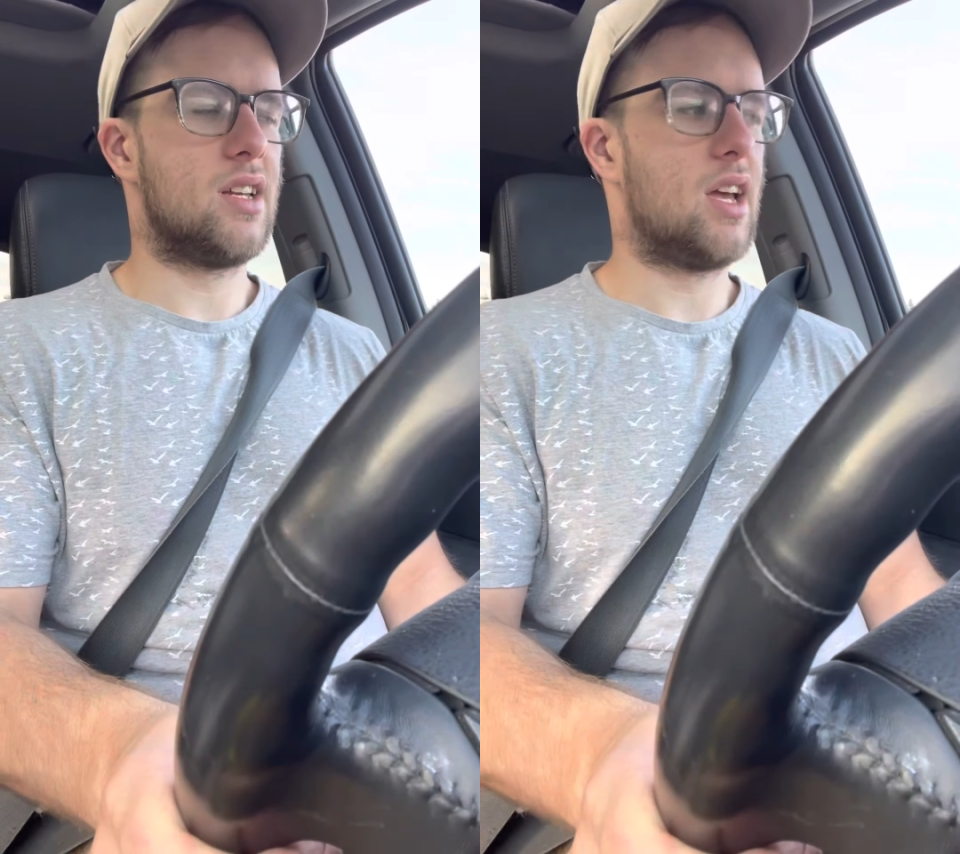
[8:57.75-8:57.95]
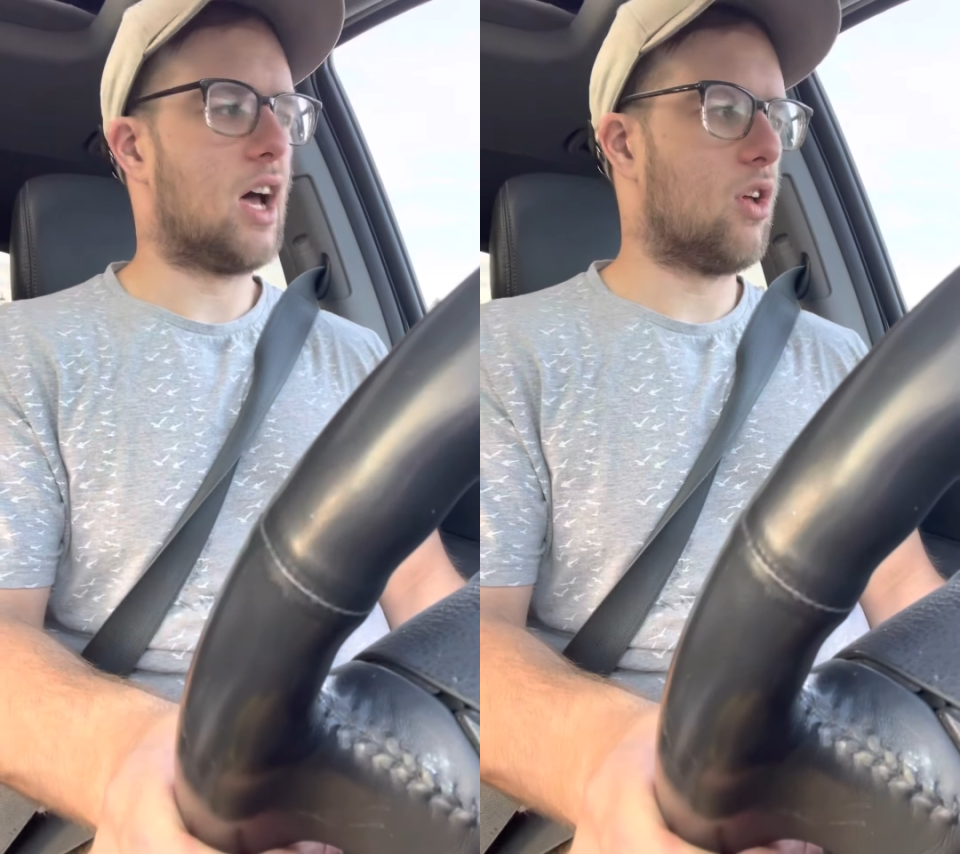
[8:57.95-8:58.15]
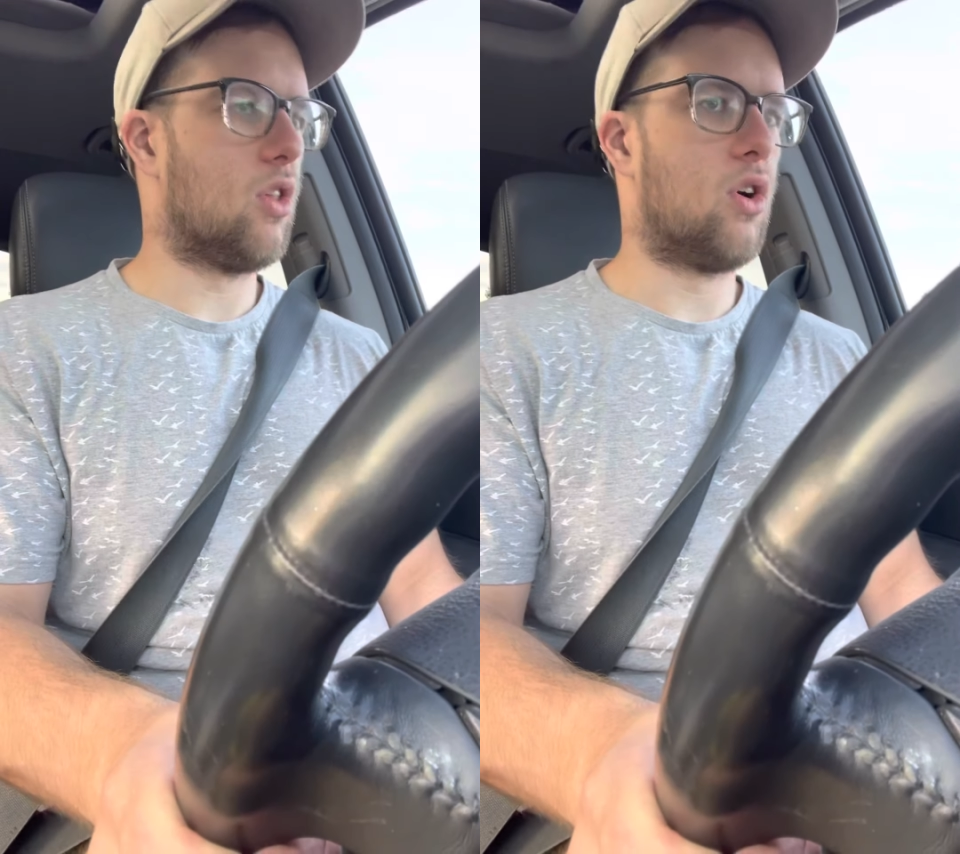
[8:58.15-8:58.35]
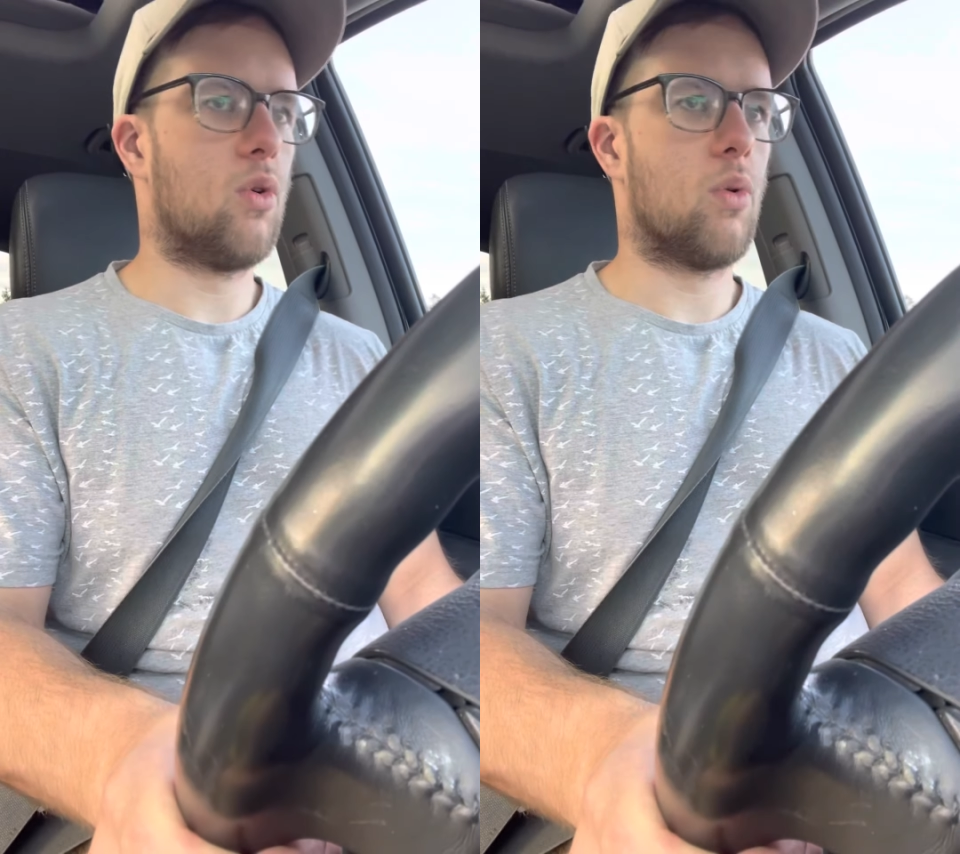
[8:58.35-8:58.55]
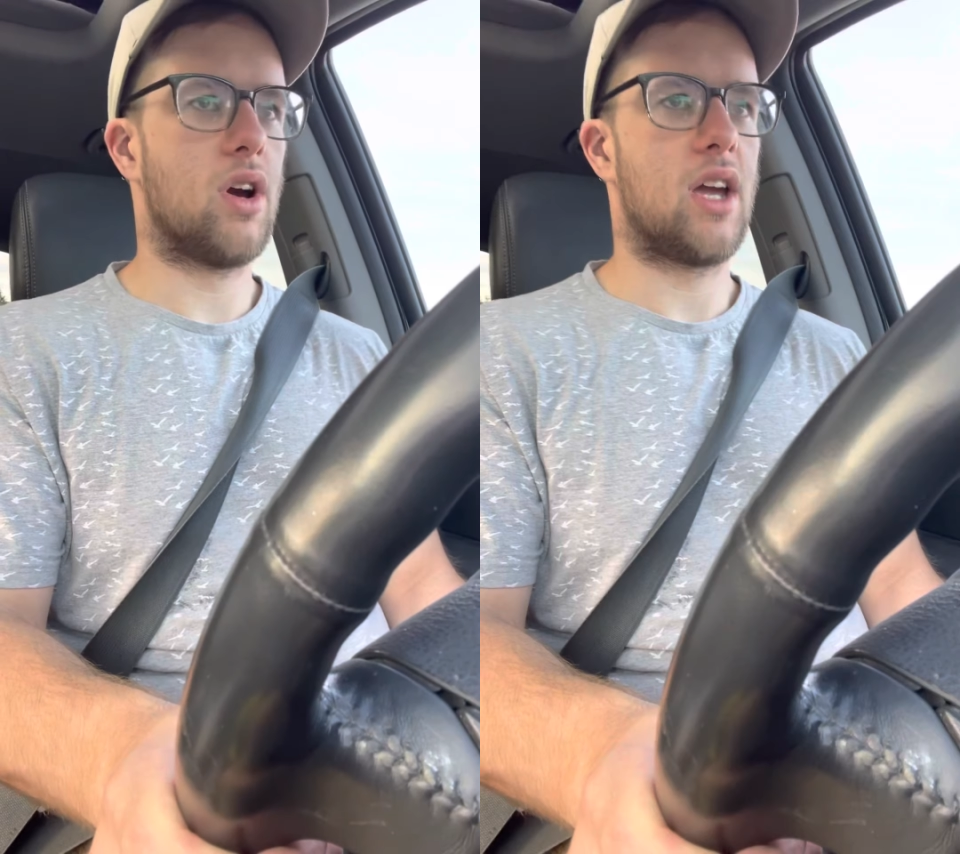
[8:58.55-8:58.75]
hell
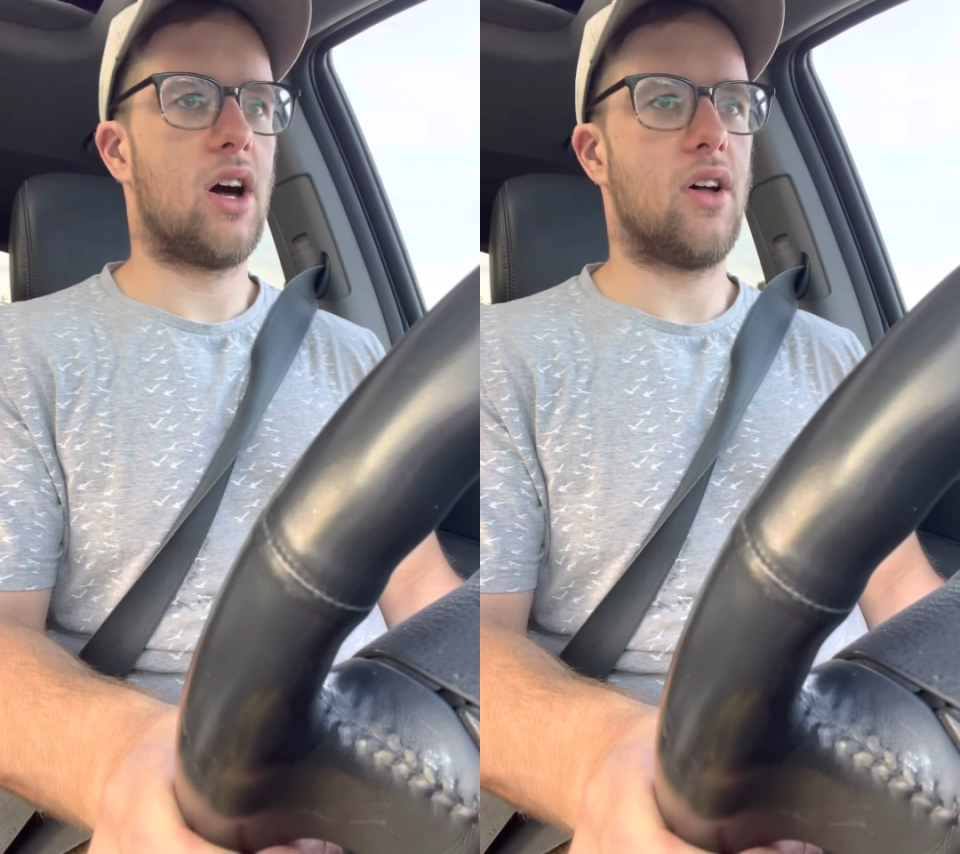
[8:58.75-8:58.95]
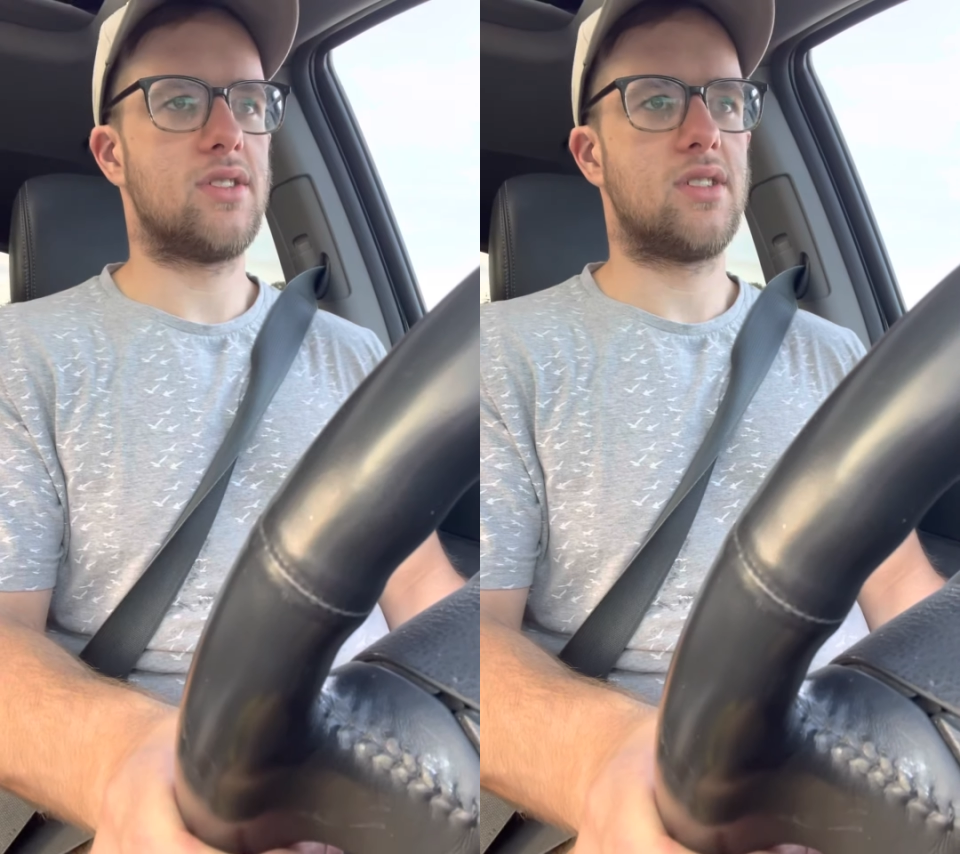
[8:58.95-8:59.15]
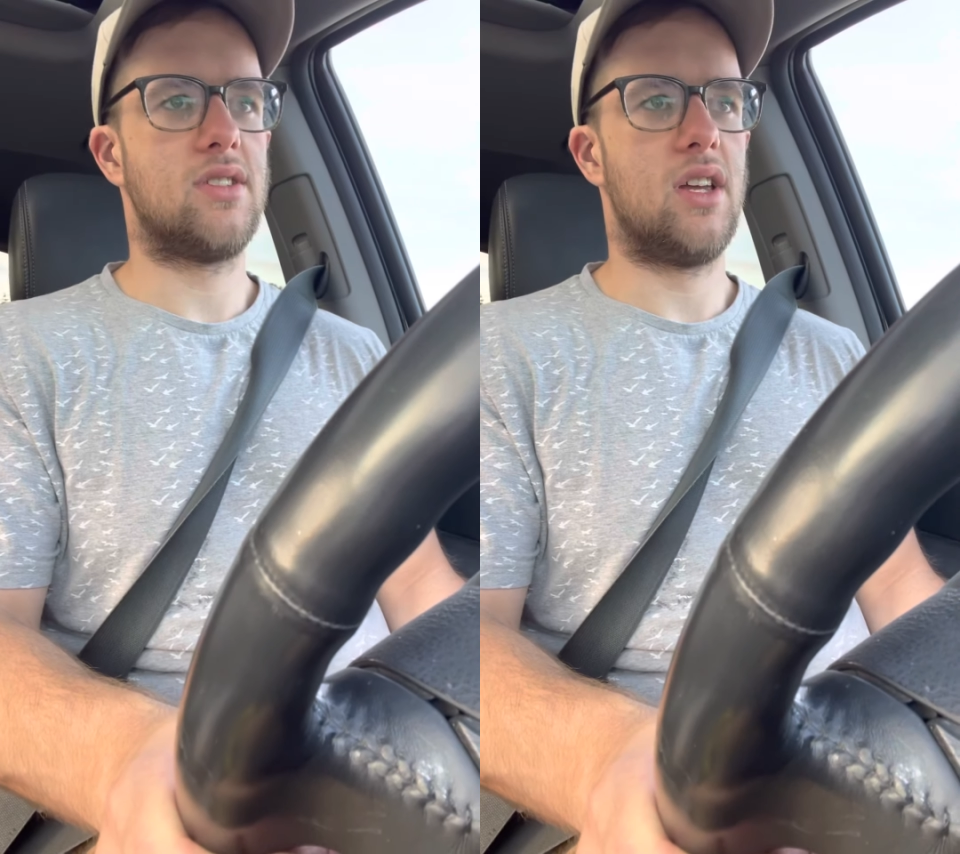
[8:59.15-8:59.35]
long workouts